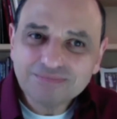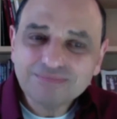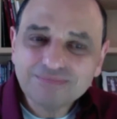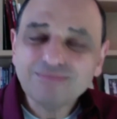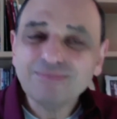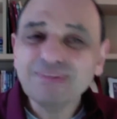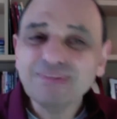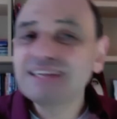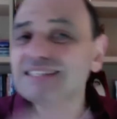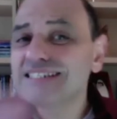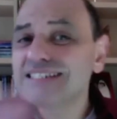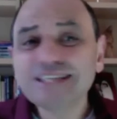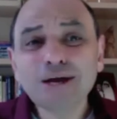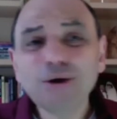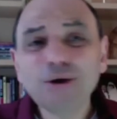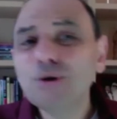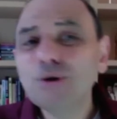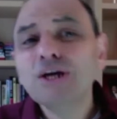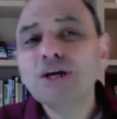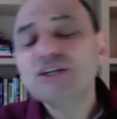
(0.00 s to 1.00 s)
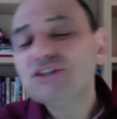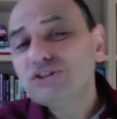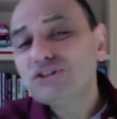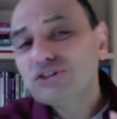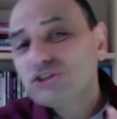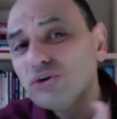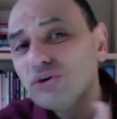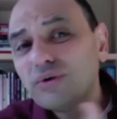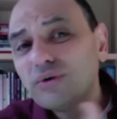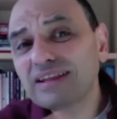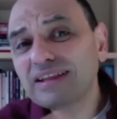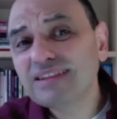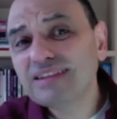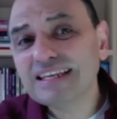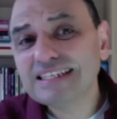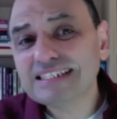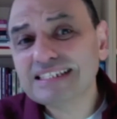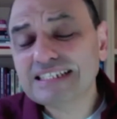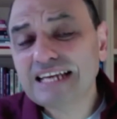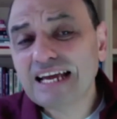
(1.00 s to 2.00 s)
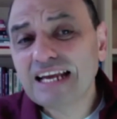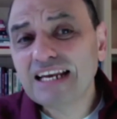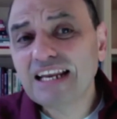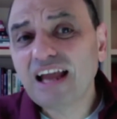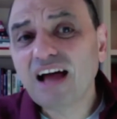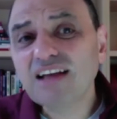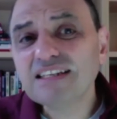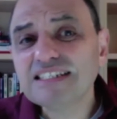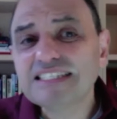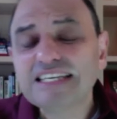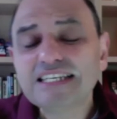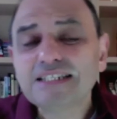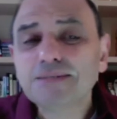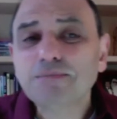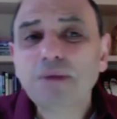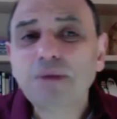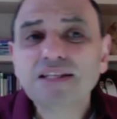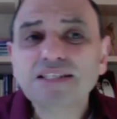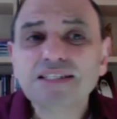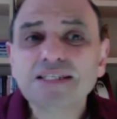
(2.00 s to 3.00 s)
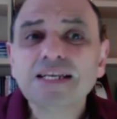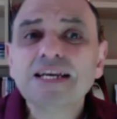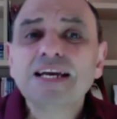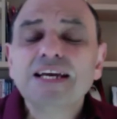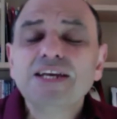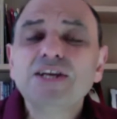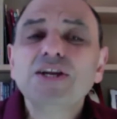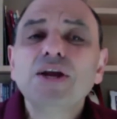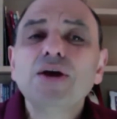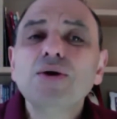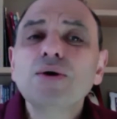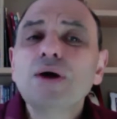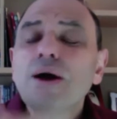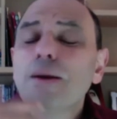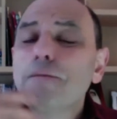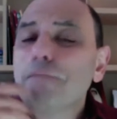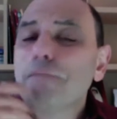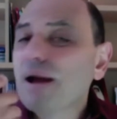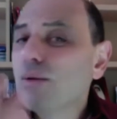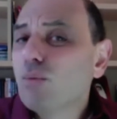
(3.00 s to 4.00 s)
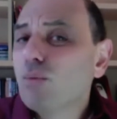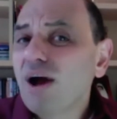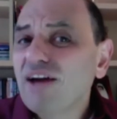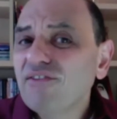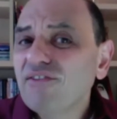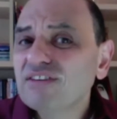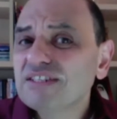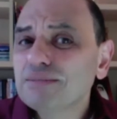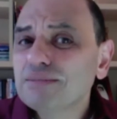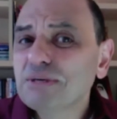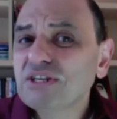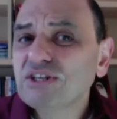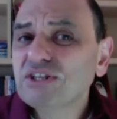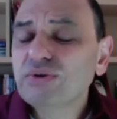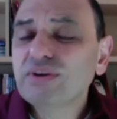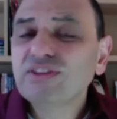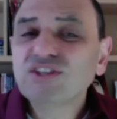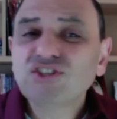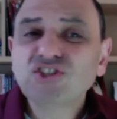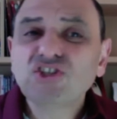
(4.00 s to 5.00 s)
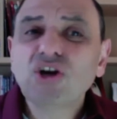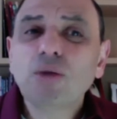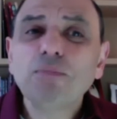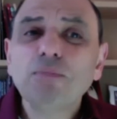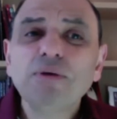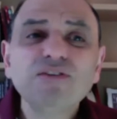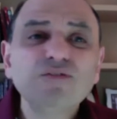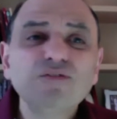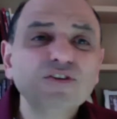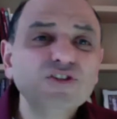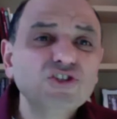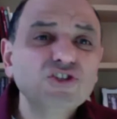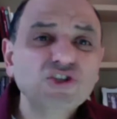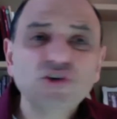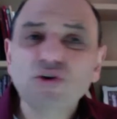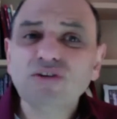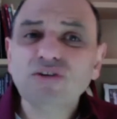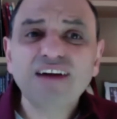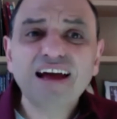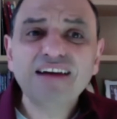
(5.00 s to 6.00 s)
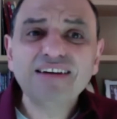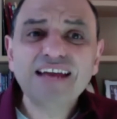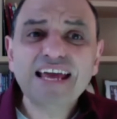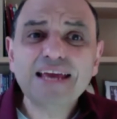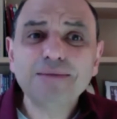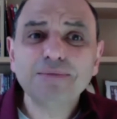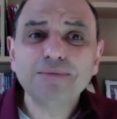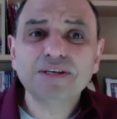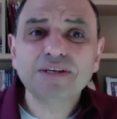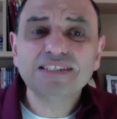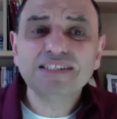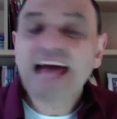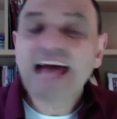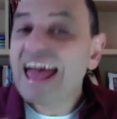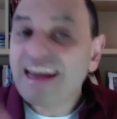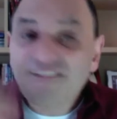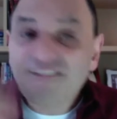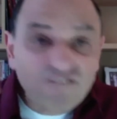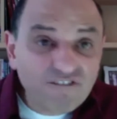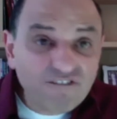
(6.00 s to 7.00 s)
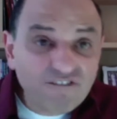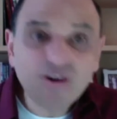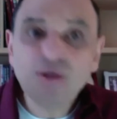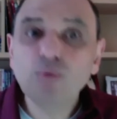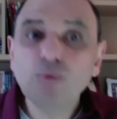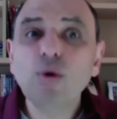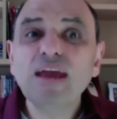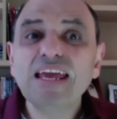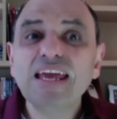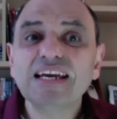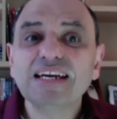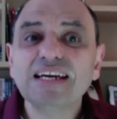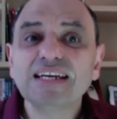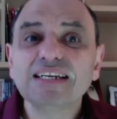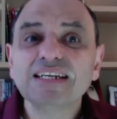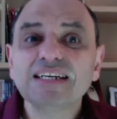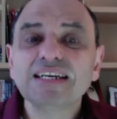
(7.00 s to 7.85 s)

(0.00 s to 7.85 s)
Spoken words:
And so during this last 6 months, you know, my wife has been doing the shopping for two of our neighbors every week.